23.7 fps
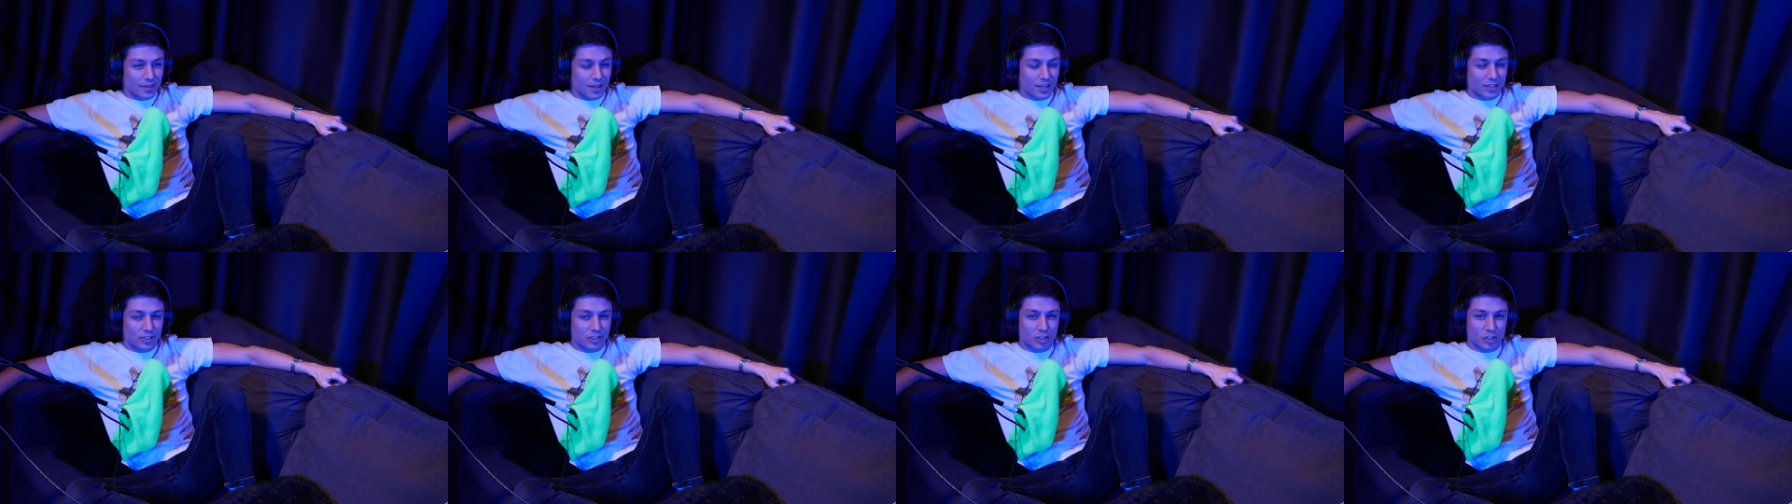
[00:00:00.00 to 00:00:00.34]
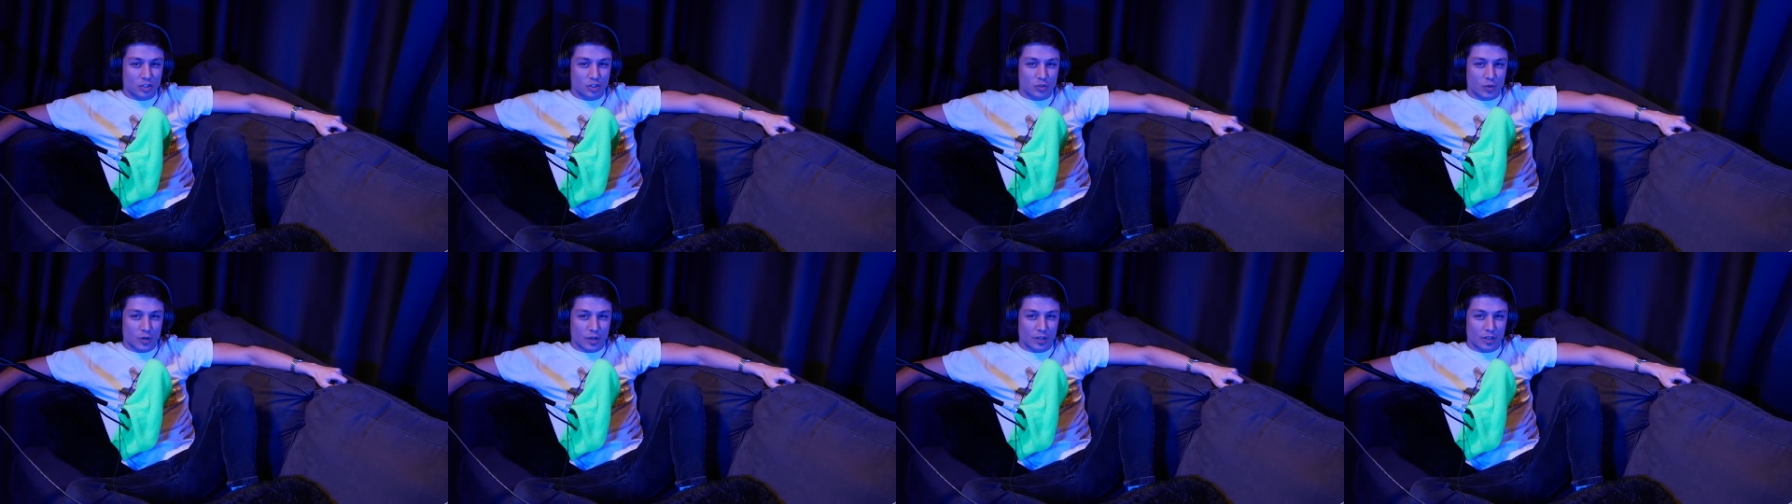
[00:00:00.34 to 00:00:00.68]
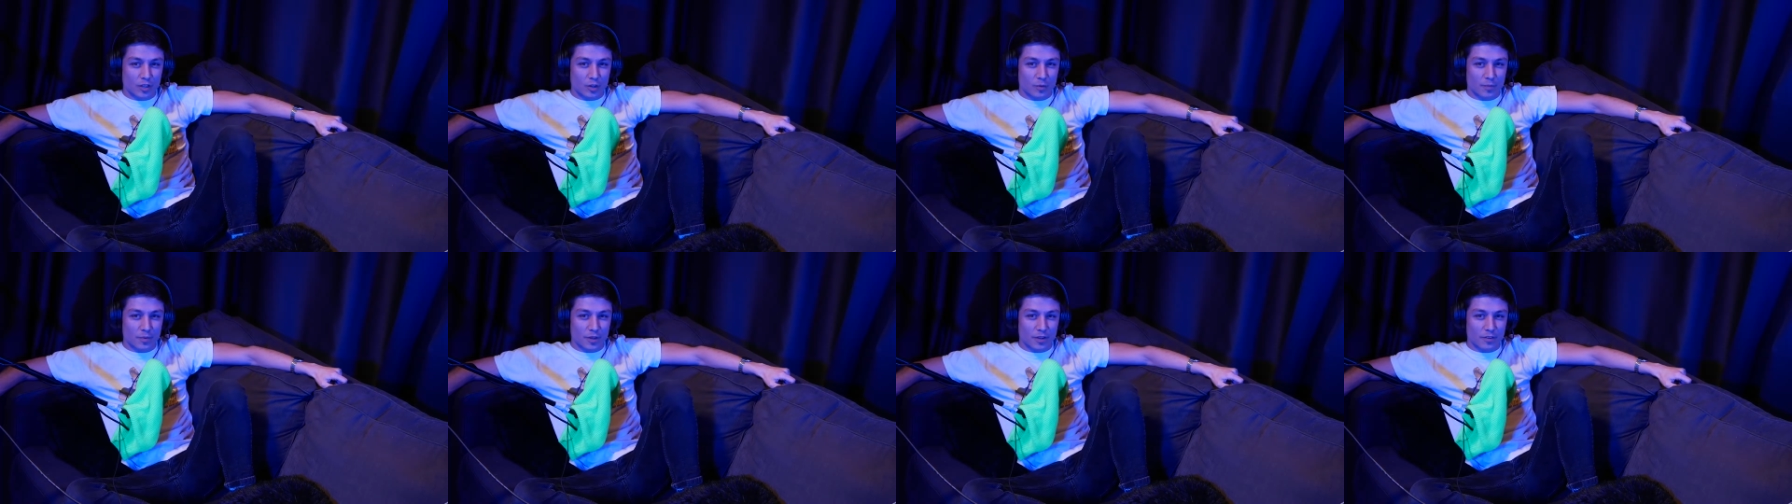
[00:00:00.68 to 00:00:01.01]
I used to enjoy a
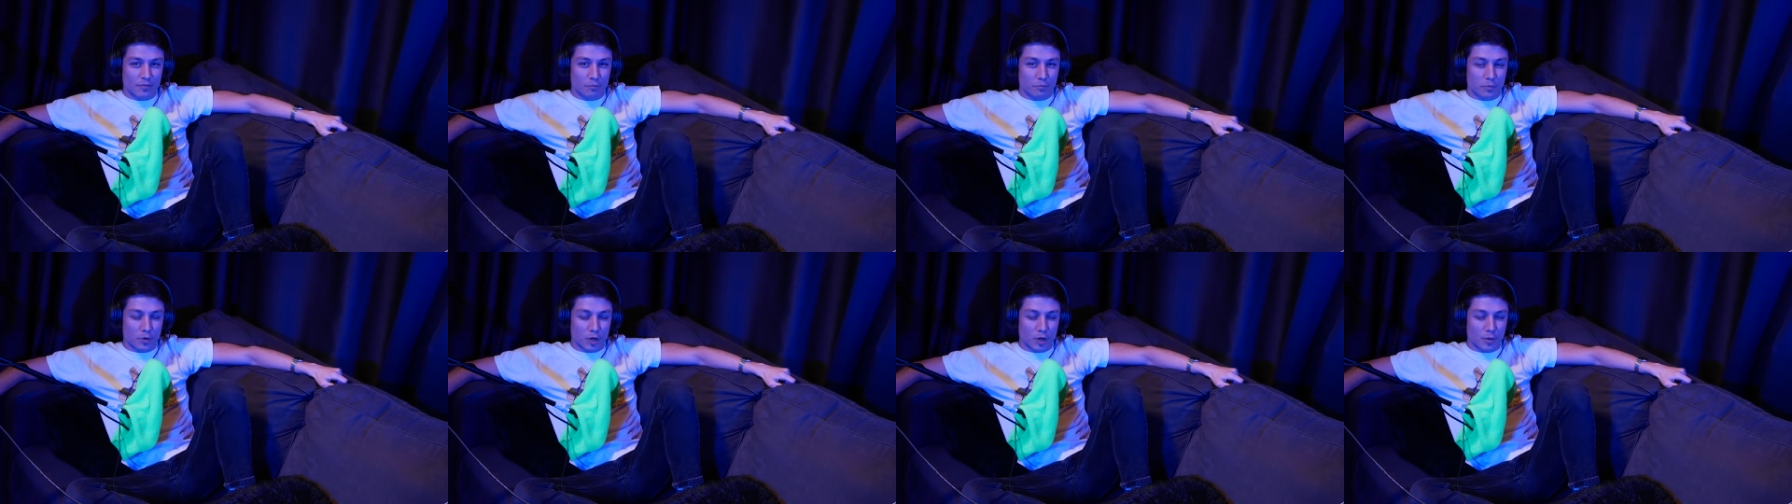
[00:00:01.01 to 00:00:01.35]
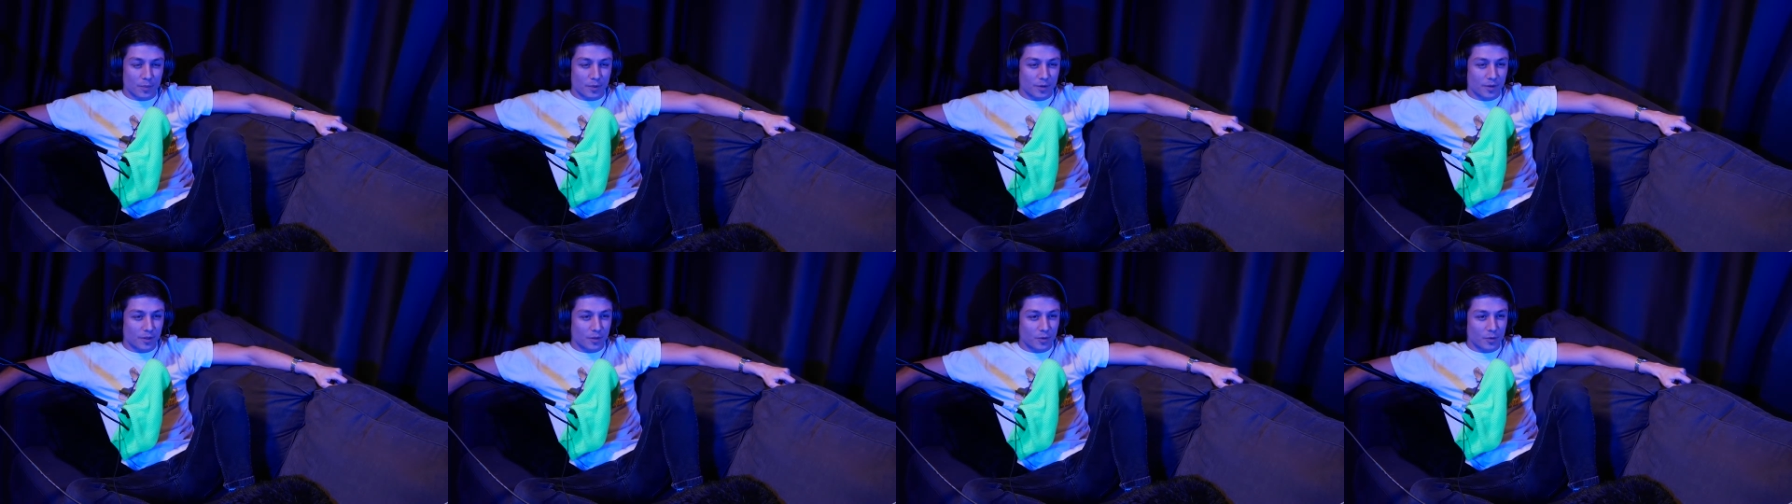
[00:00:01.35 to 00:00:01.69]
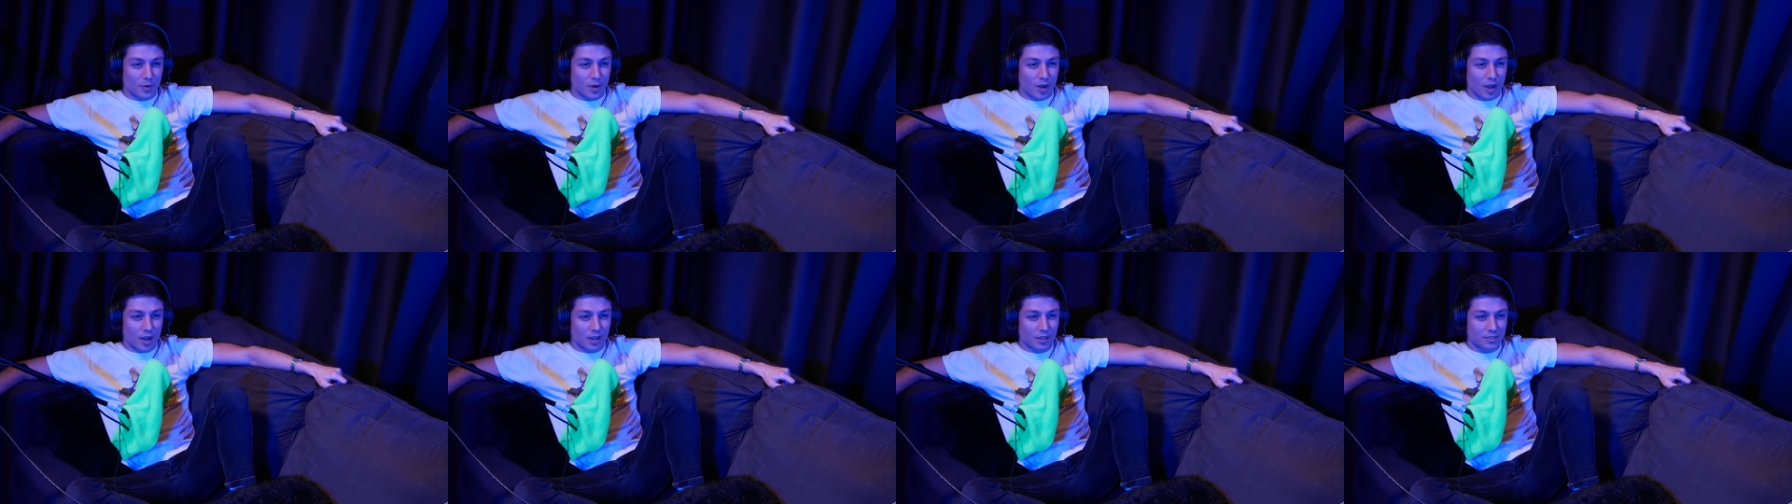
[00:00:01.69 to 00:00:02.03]
little bit of bourbon on the
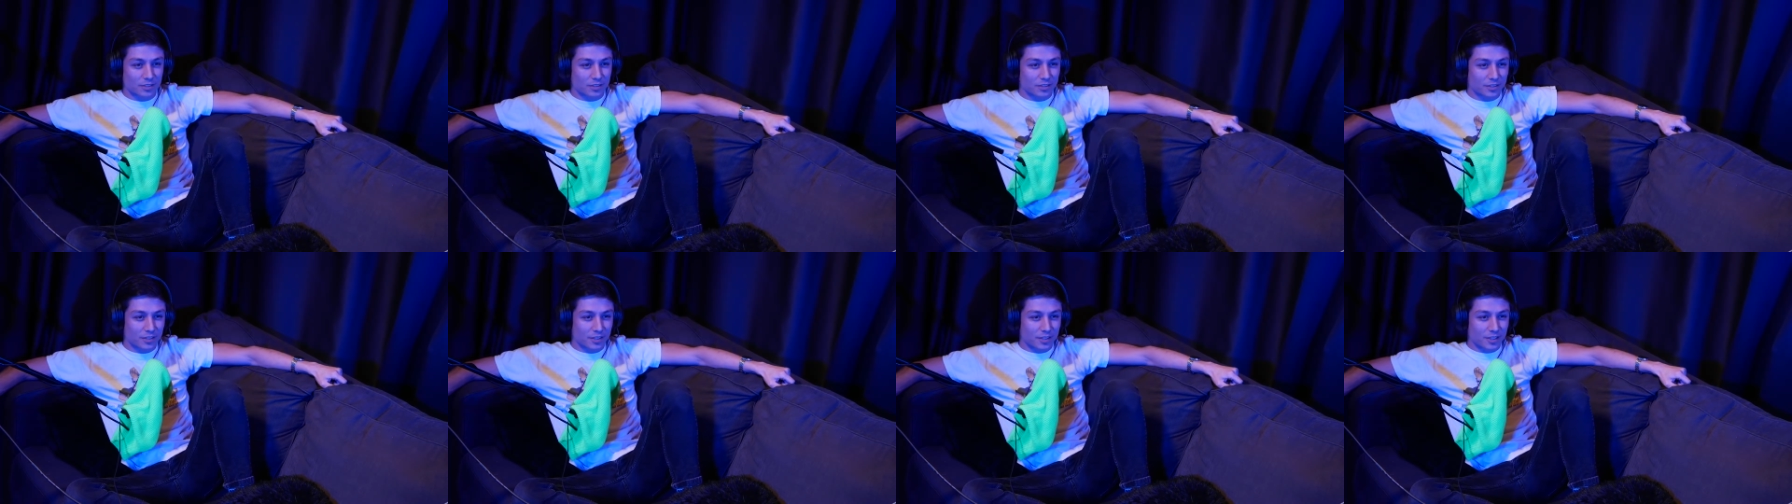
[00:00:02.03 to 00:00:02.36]
rocks.